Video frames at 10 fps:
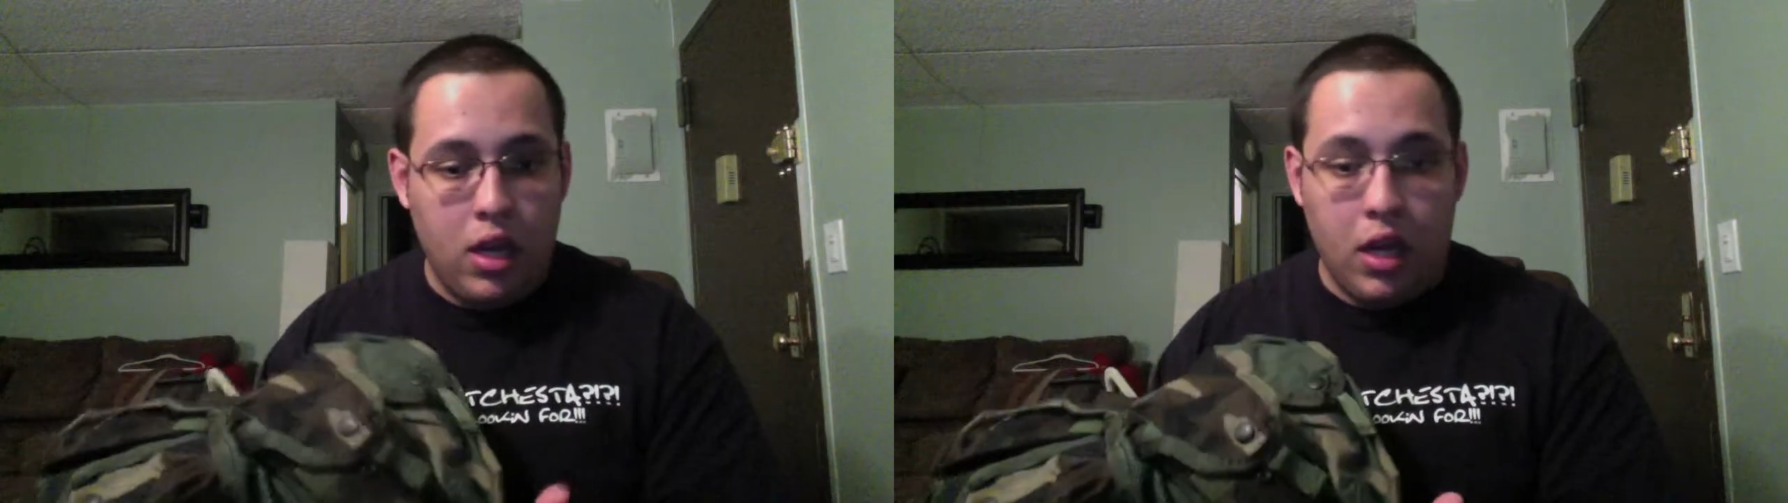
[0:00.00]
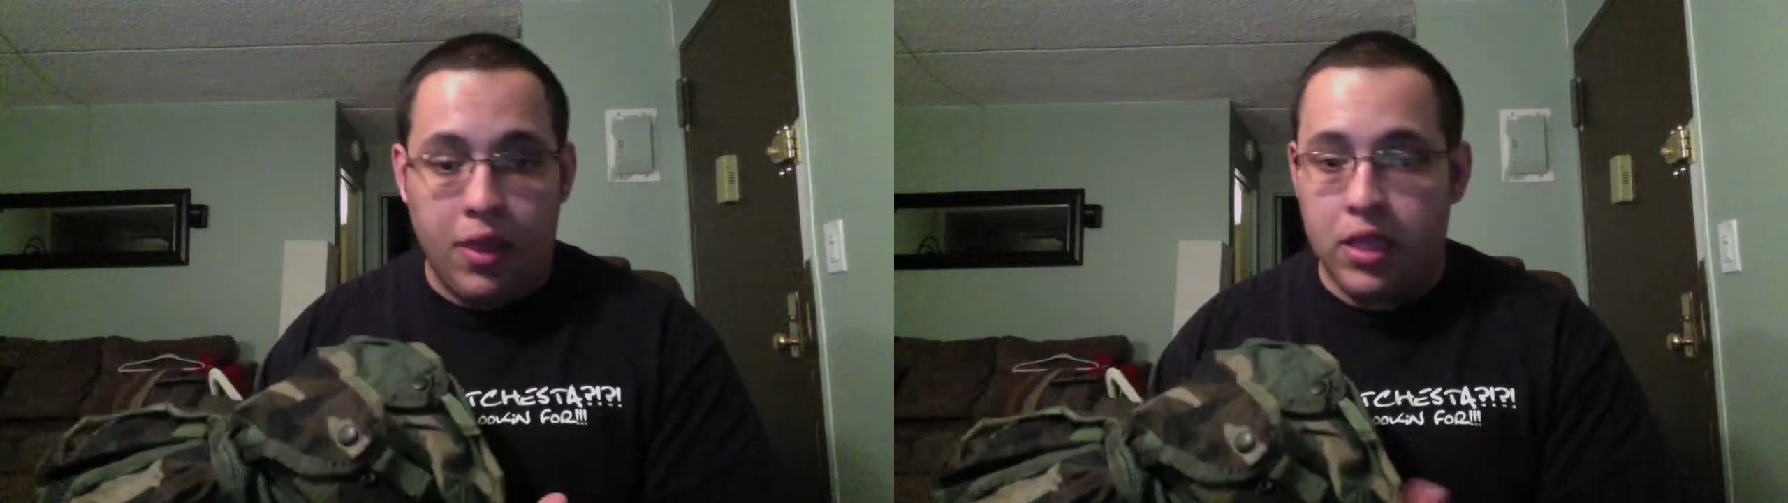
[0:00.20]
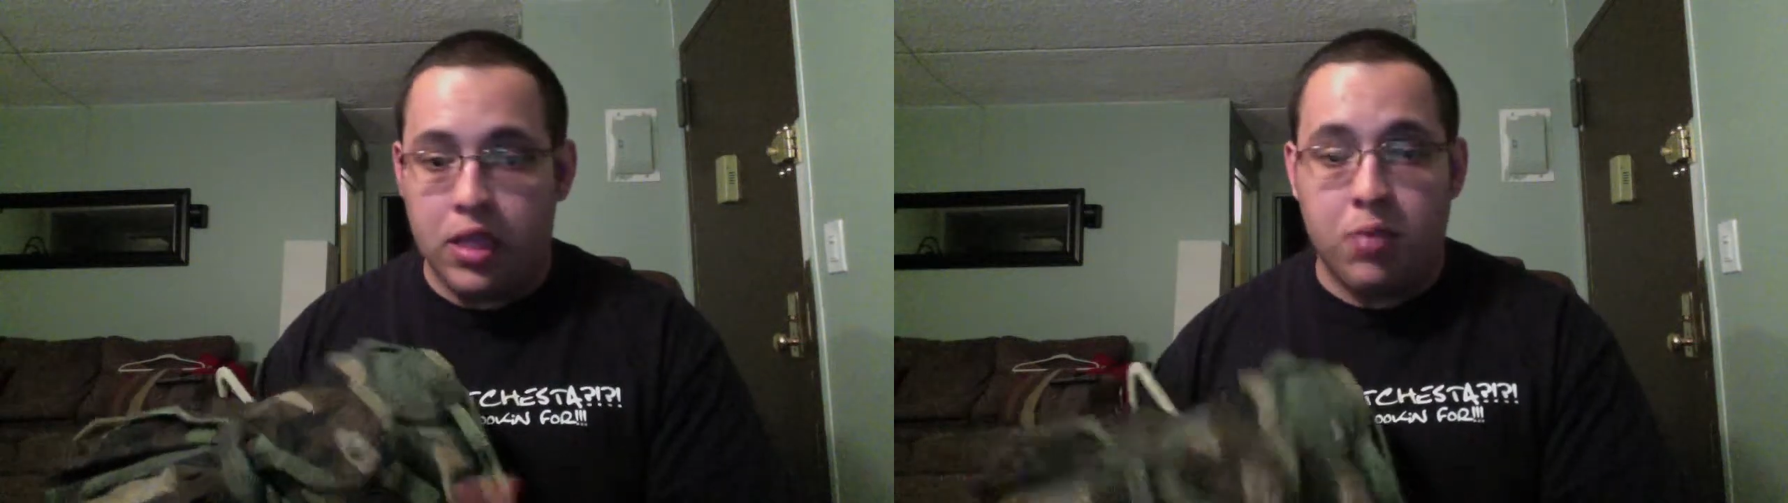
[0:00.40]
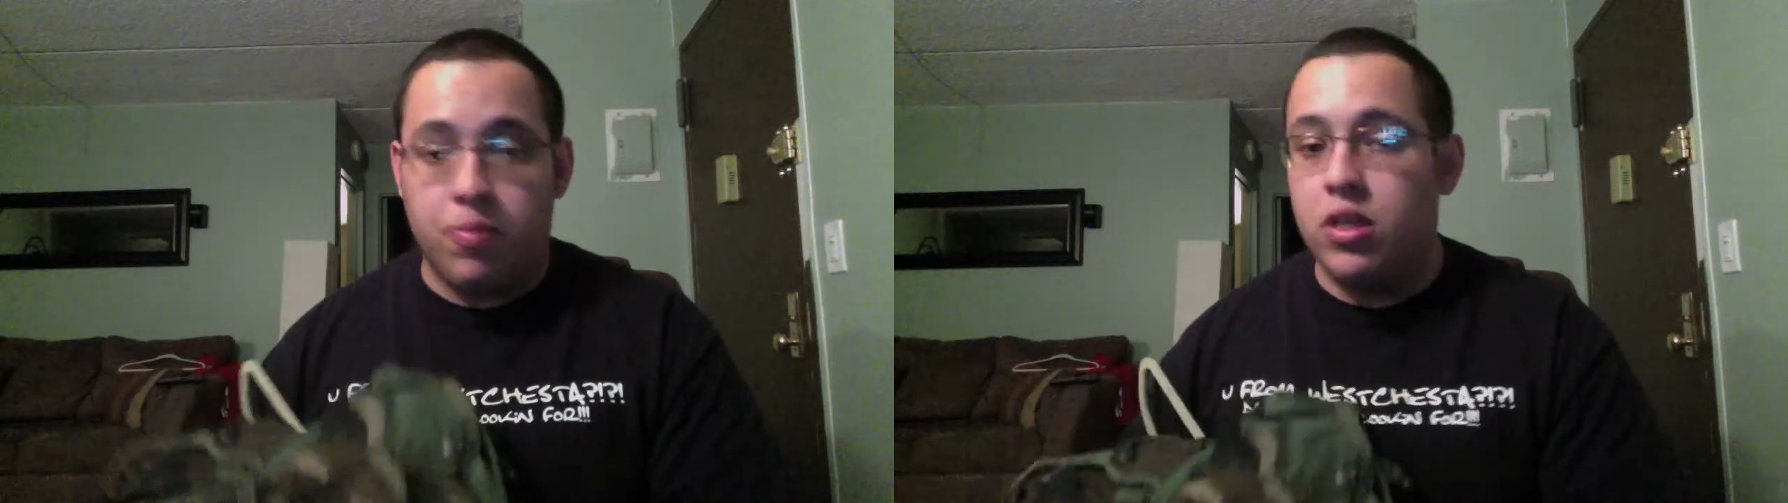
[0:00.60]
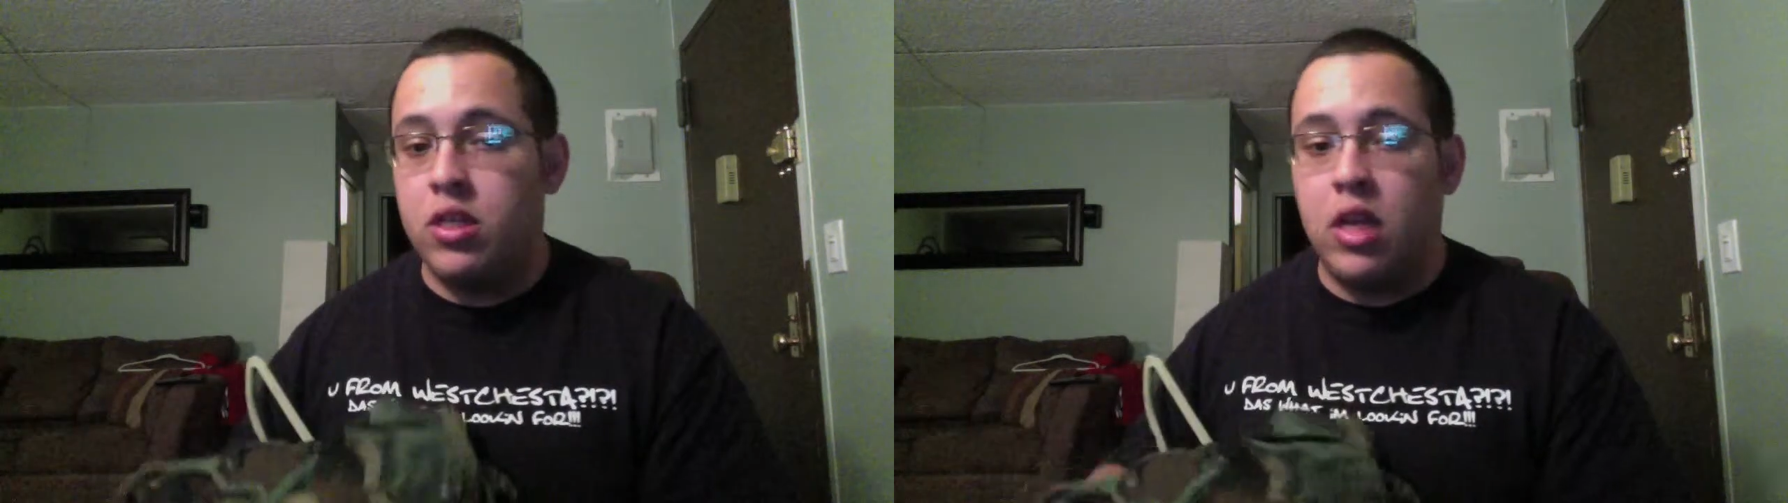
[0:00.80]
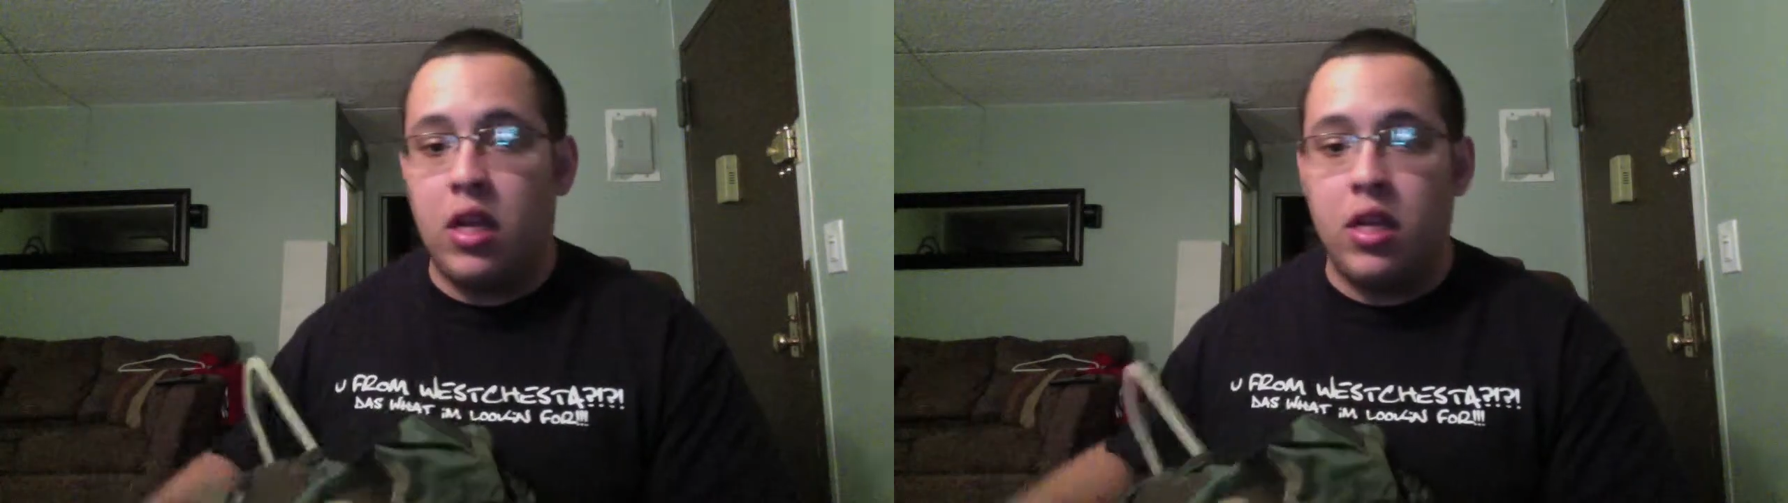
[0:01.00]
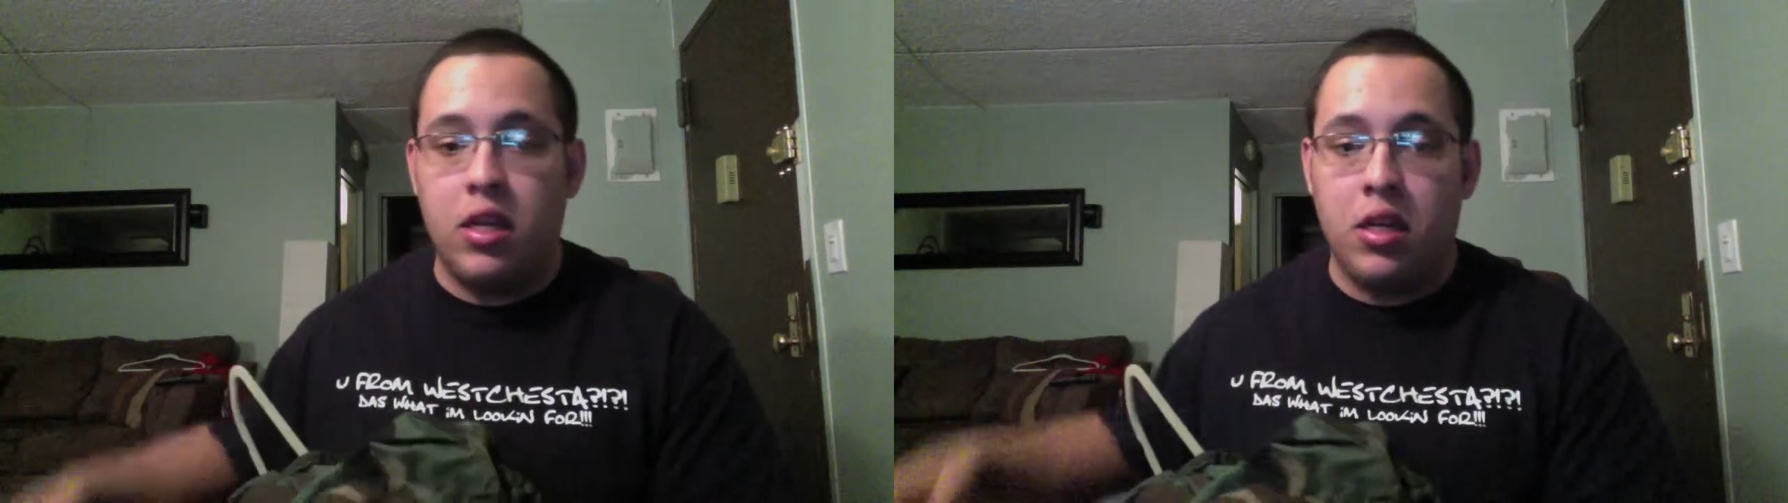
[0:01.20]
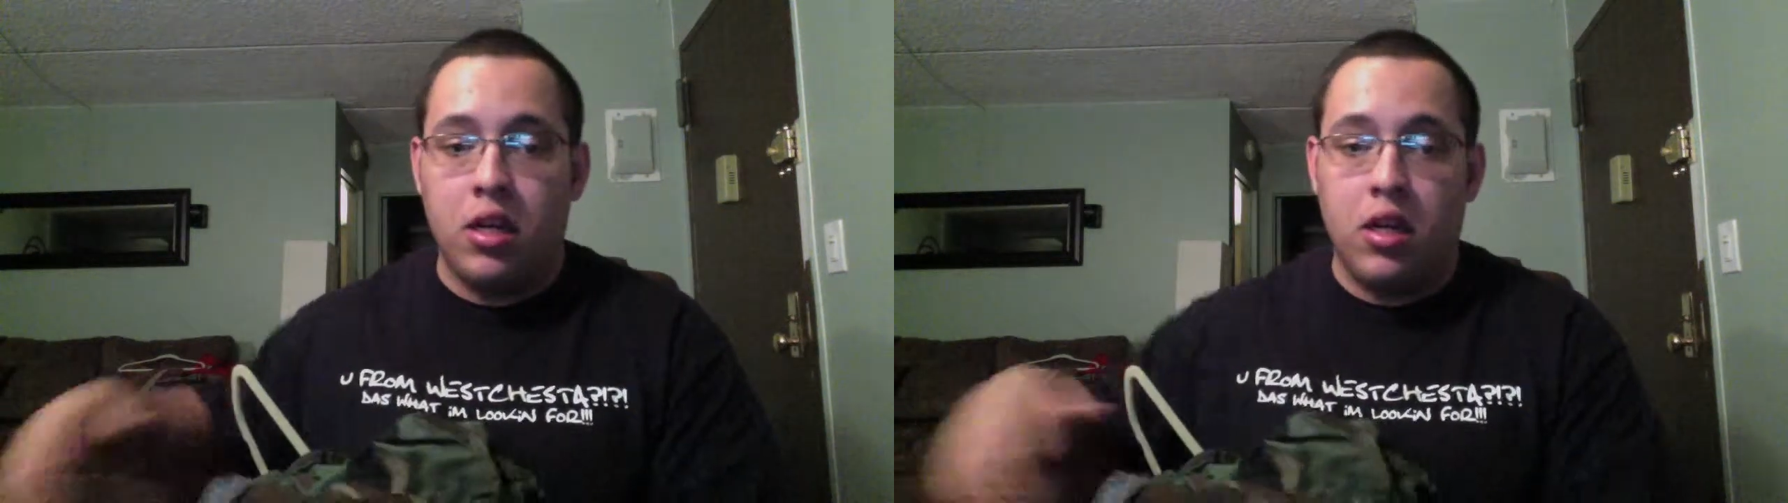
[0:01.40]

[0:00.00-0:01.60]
I think that's a pretty solid